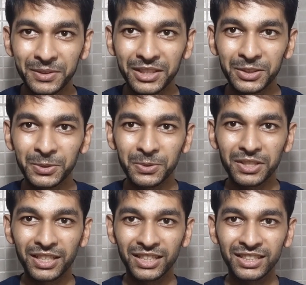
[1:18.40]
We'll
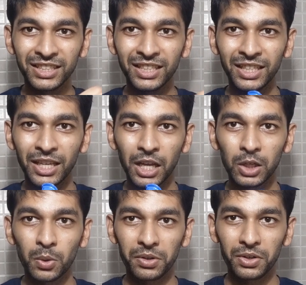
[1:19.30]
use
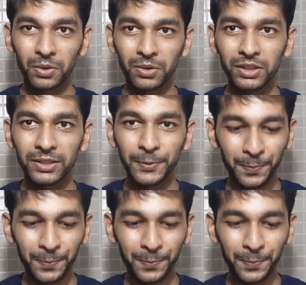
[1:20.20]
coconut oil.